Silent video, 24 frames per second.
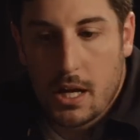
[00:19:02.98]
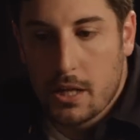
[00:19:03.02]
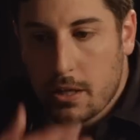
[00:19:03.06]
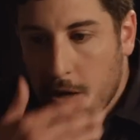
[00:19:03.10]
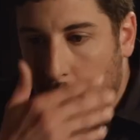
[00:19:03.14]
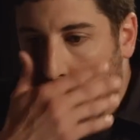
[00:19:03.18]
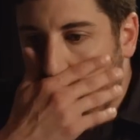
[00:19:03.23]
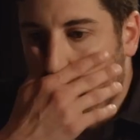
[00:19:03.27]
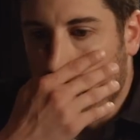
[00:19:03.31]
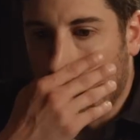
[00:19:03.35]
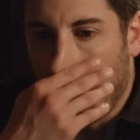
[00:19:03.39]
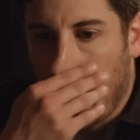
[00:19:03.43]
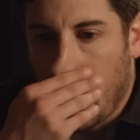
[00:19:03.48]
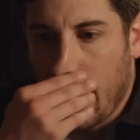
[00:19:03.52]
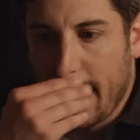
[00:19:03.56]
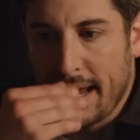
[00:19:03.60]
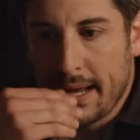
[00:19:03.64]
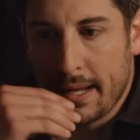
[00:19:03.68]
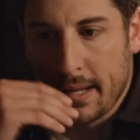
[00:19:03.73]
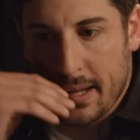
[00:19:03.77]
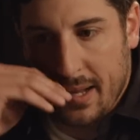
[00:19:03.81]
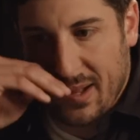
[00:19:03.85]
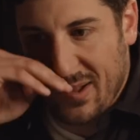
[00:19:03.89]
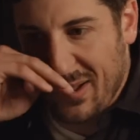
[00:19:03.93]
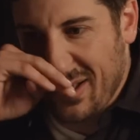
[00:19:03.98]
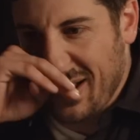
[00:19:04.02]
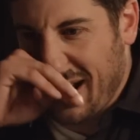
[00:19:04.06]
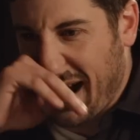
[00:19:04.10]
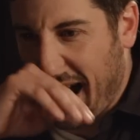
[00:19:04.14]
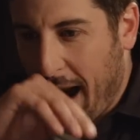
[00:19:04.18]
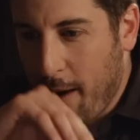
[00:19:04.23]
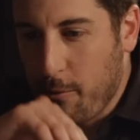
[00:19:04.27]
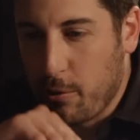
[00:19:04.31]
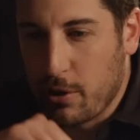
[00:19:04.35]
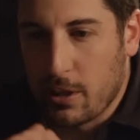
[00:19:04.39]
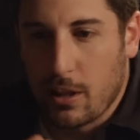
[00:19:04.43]
No, but I
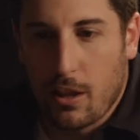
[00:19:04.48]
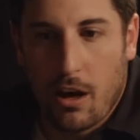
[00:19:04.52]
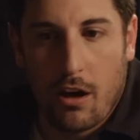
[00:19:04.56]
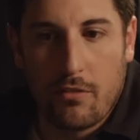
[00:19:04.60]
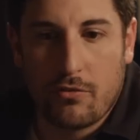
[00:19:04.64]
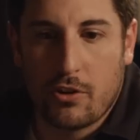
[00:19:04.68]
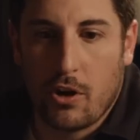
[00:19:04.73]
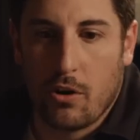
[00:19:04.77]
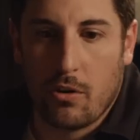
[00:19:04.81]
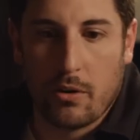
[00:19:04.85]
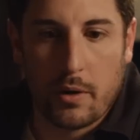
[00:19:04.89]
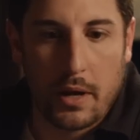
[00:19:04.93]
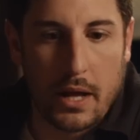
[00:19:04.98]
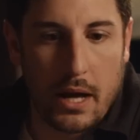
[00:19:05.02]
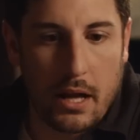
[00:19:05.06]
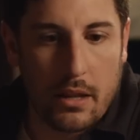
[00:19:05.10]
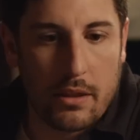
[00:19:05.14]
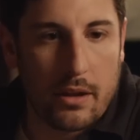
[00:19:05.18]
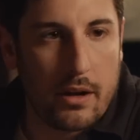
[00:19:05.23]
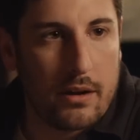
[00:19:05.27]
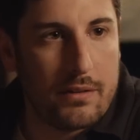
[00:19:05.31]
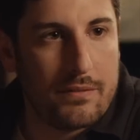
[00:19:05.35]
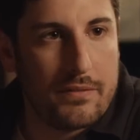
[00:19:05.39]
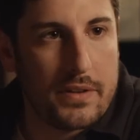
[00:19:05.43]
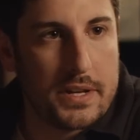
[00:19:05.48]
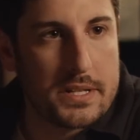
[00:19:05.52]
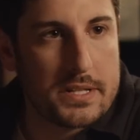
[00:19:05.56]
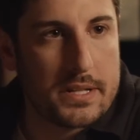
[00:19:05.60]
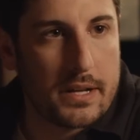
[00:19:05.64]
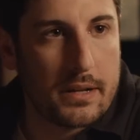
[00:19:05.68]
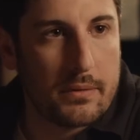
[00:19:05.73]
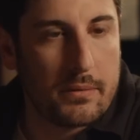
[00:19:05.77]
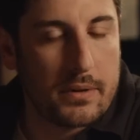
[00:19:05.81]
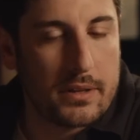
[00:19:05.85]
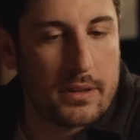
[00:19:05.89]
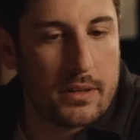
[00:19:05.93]
would love going down there and
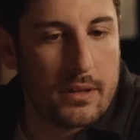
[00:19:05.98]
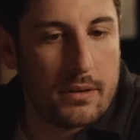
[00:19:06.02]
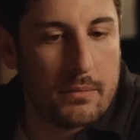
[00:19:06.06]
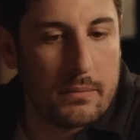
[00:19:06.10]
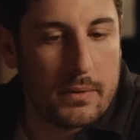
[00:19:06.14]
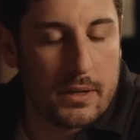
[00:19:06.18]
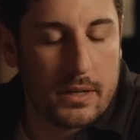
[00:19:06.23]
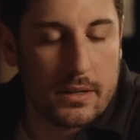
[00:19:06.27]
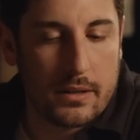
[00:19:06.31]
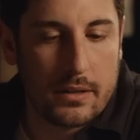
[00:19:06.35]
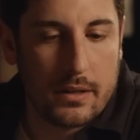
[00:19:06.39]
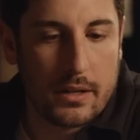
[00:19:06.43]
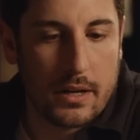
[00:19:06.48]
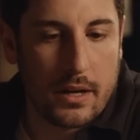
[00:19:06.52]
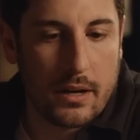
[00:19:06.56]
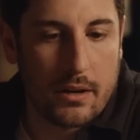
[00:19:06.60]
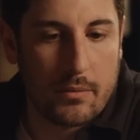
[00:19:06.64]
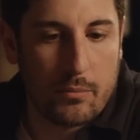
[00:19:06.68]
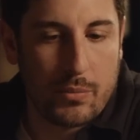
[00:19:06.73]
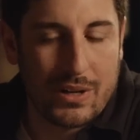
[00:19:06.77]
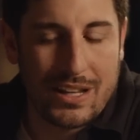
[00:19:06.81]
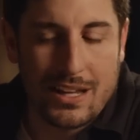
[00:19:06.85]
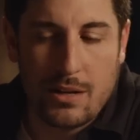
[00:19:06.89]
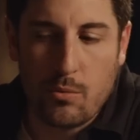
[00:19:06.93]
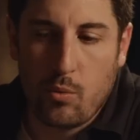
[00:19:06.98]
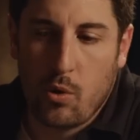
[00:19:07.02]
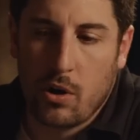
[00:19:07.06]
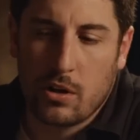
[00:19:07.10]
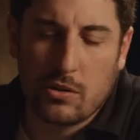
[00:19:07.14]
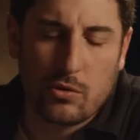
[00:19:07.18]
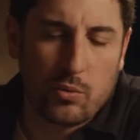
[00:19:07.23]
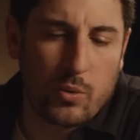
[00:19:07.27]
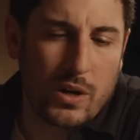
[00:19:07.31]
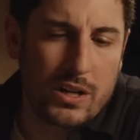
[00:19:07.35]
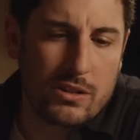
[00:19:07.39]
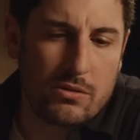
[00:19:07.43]
visiting with him, and but he
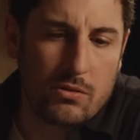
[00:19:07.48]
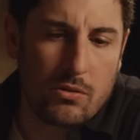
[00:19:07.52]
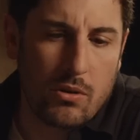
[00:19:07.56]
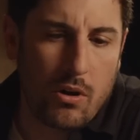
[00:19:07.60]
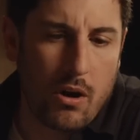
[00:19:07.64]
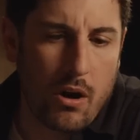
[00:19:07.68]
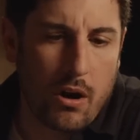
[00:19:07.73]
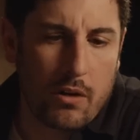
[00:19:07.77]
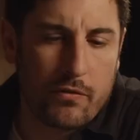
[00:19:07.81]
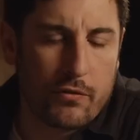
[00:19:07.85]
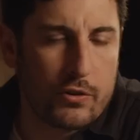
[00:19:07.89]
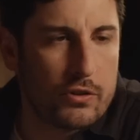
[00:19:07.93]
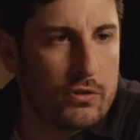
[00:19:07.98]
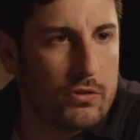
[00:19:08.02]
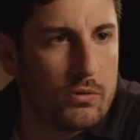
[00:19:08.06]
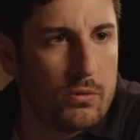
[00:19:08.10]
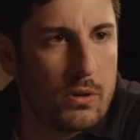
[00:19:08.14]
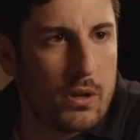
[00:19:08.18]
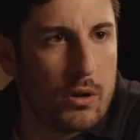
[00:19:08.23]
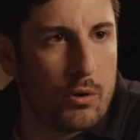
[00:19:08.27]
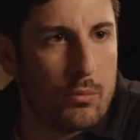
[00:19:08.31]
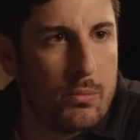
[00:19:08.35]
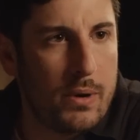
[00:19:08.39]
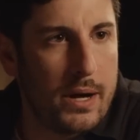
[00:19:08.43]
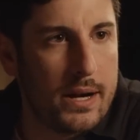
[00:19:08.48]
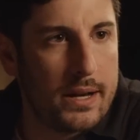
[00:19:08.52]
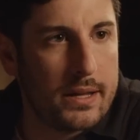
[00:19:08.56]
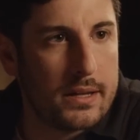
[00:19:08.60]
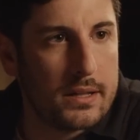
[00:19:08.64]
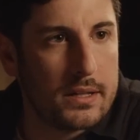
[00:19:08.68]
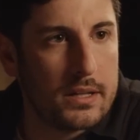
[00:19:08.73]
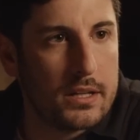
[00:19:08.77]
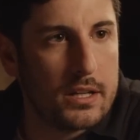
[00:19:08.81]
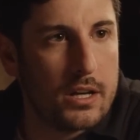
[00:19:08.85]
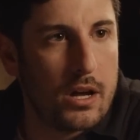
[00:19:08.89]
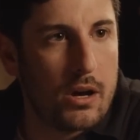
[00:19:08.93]
works way too hard for too little money.
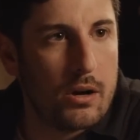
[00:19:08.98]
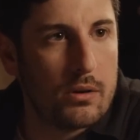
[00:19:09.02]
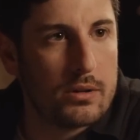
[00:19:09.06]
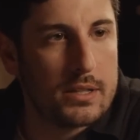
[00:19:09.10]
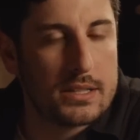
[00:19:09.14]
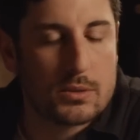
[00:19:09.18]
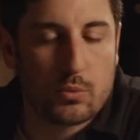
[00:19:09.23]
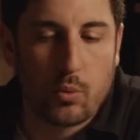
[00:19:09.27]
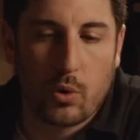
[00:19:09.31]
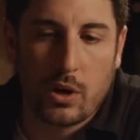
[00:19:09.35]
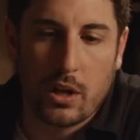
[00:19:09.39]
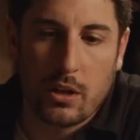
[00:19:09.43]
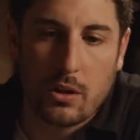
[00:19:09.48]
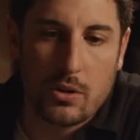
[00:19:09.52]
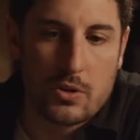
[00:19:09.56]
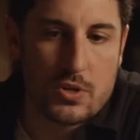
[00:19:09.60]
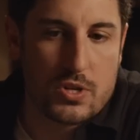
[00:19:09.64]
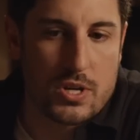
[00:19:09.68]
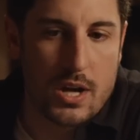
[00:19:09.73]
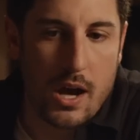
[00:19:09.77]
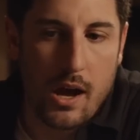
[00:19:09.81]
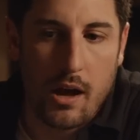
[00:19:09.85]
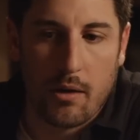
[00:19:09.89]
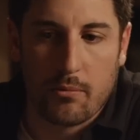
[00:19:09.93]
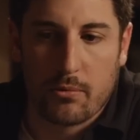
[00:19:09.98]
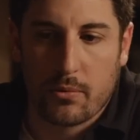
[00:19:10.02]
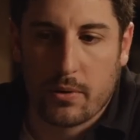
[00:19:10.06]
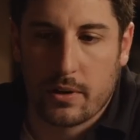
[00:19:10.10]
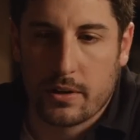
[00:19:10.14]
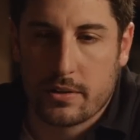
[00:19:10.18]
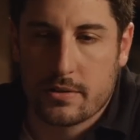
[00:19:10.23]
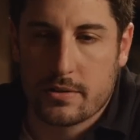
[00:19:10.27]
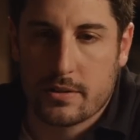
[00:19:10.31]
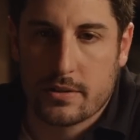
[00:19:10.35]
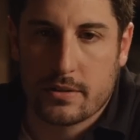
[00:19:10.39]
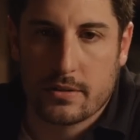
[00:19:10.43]
It's one of those jobs where
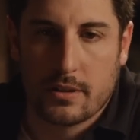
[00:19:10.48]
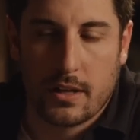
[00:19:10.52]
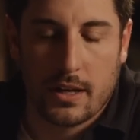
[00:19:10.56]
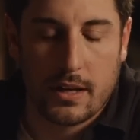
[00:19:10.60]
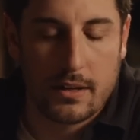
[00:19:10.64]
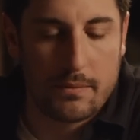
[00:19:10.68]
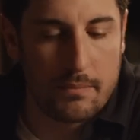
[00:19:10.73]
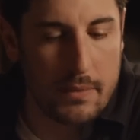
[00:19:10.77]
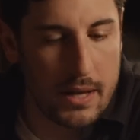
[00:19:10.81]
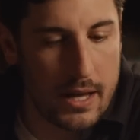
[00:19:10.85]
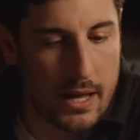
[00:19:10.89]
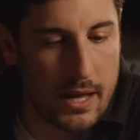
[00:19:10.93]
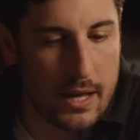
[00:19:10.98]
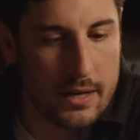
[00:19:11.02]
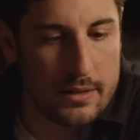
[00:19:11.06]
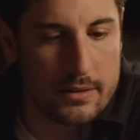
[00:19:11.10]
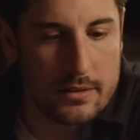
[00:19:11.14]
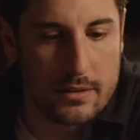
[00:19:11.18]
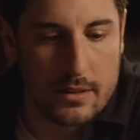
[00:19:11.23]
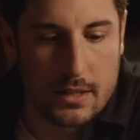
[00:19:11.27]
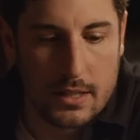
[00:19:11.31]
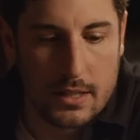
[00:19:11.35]
it's just like, man,